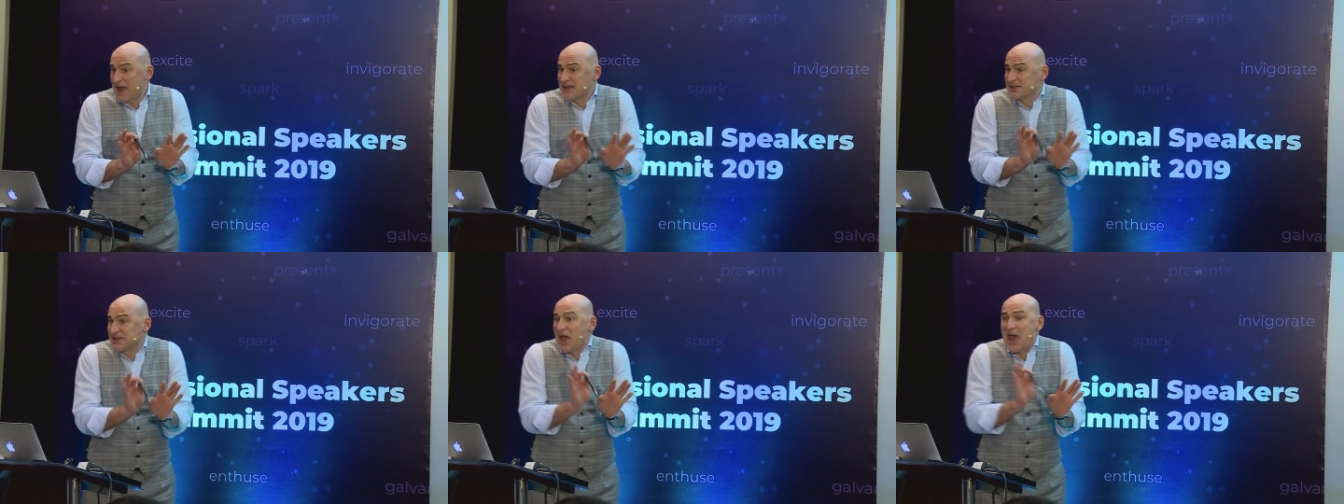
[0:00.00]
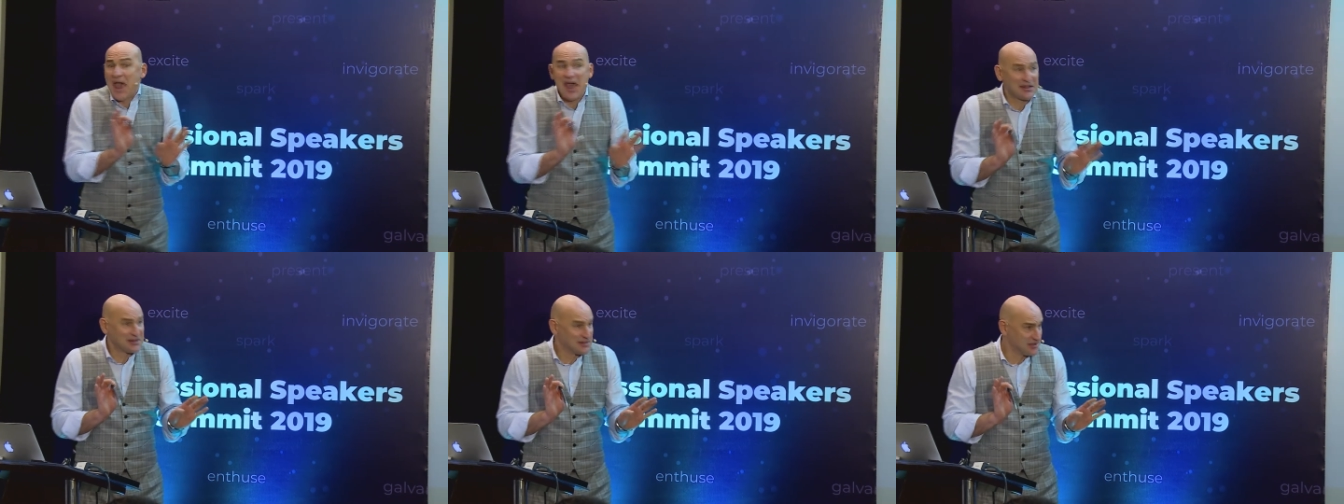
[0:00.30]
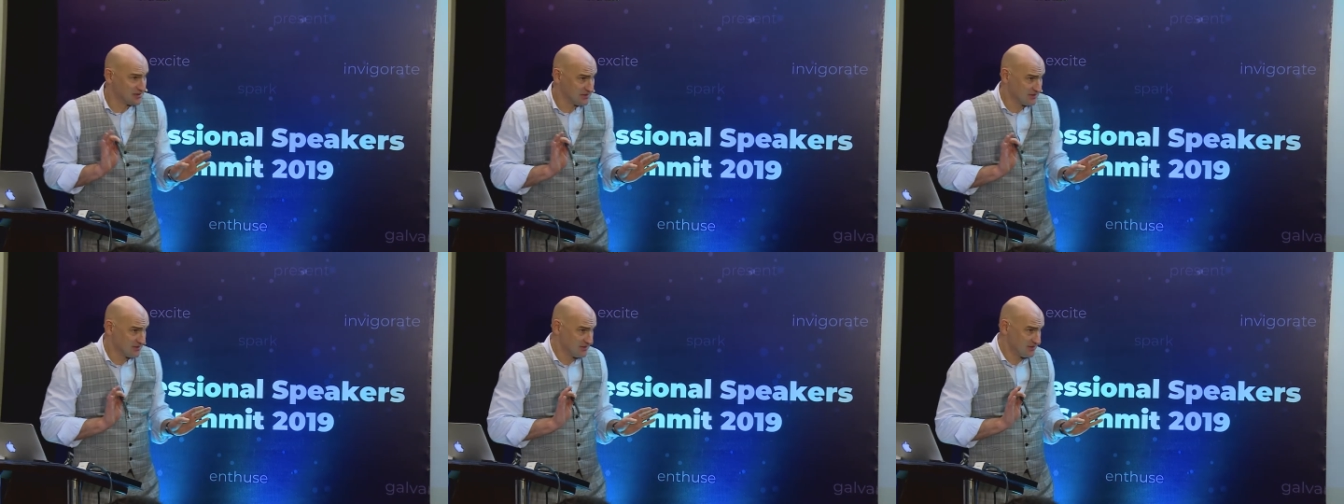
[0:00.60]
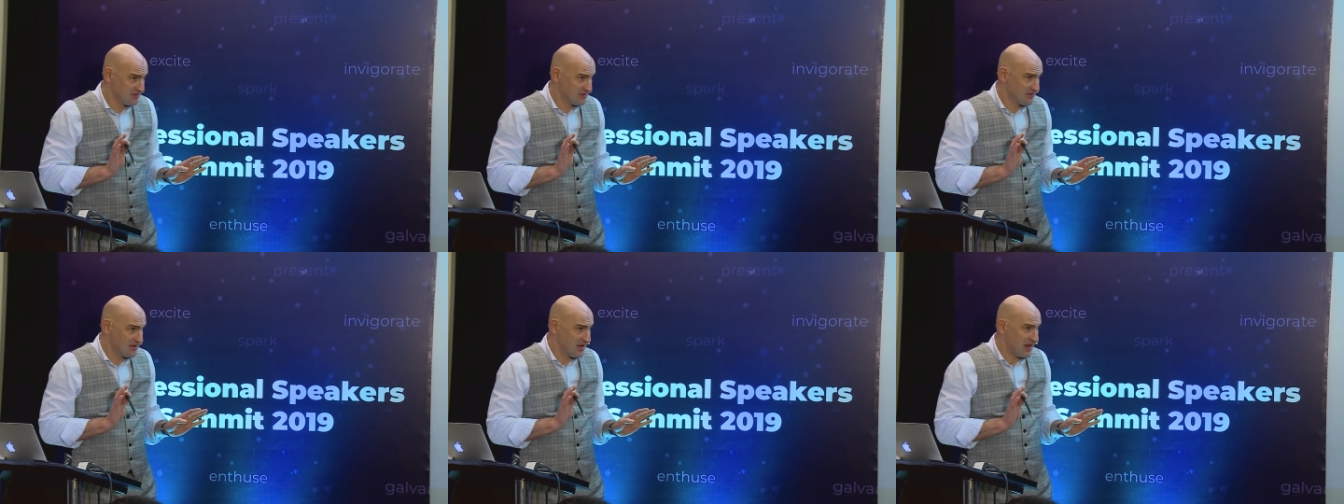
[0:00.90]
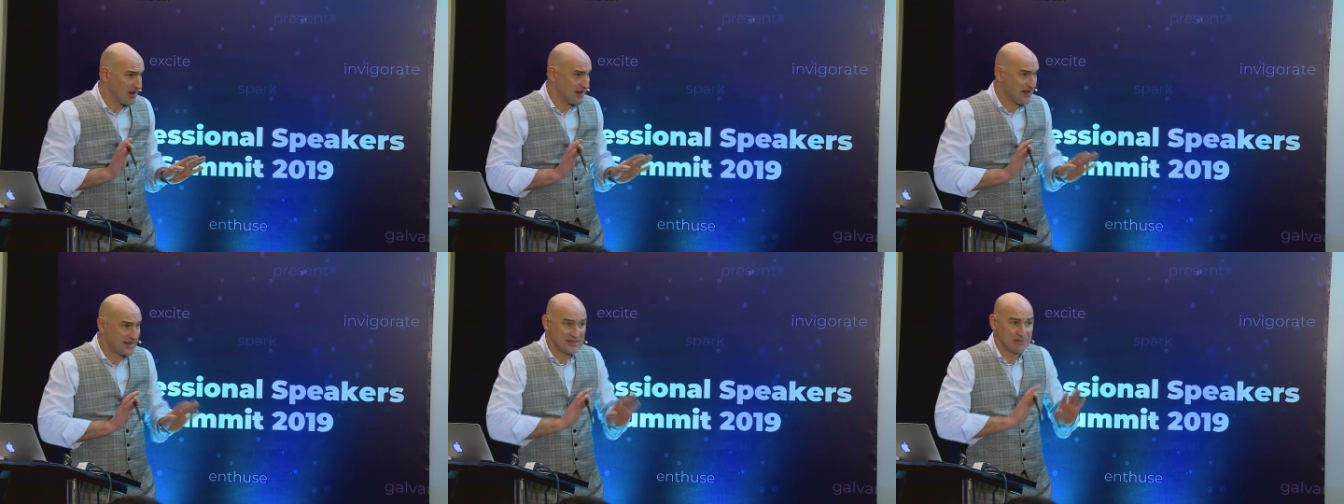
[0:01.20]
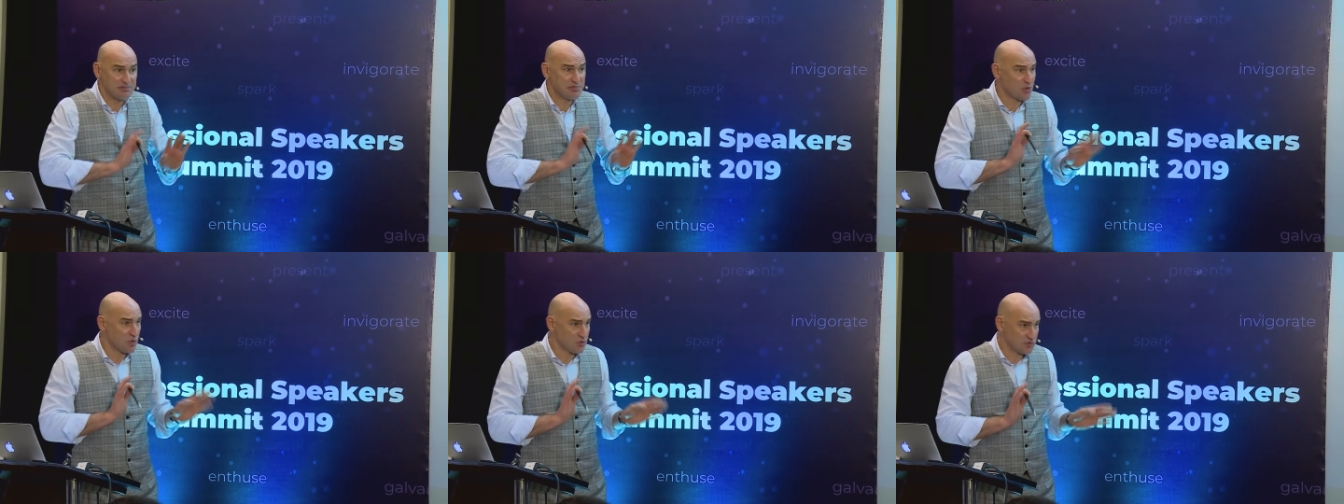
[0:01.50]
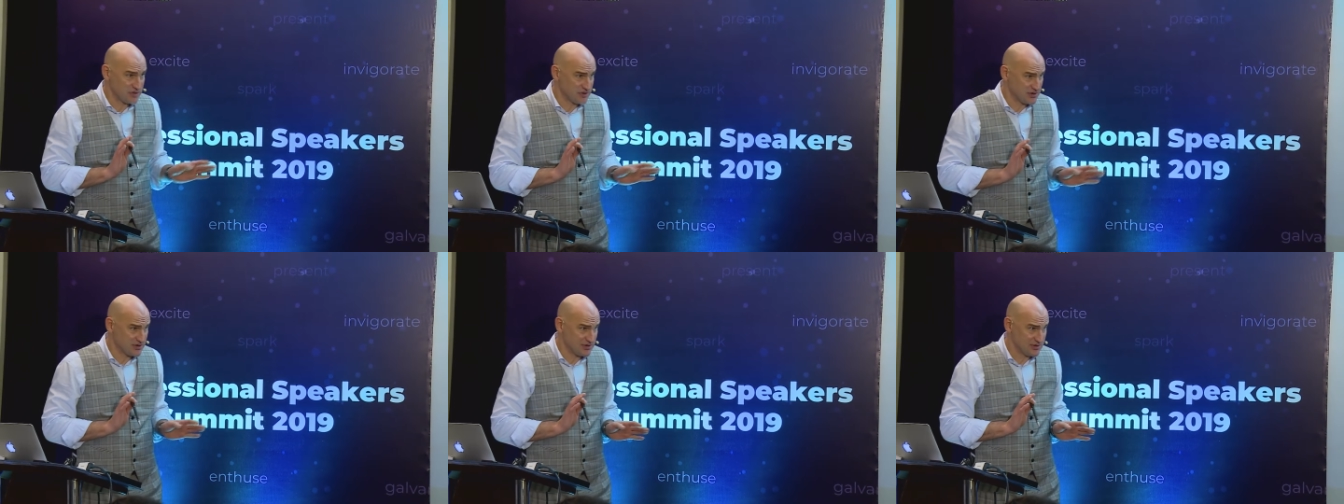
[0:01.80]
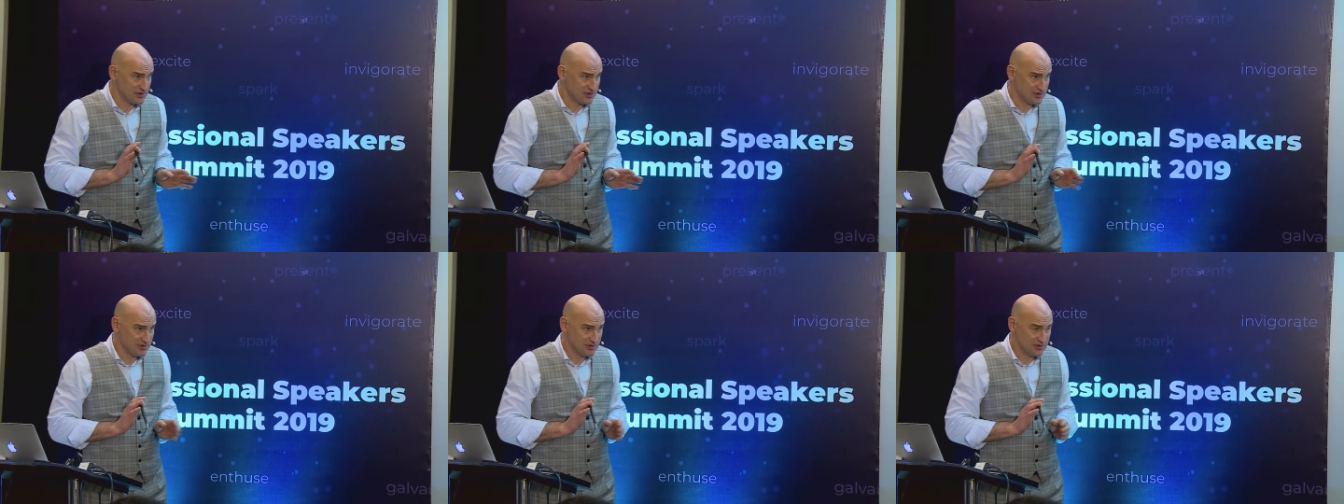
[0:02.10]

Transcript: as an act, as a process.